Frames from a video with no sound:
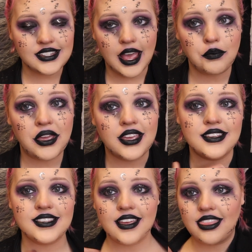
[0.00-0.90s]
step
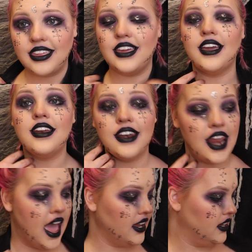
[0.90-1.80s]
is the
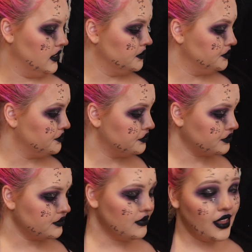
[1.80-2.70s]
neck.
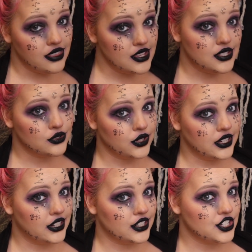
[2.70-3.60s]
This is really
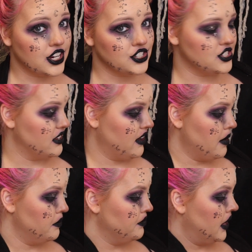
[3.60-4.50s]
gonna change stuff up.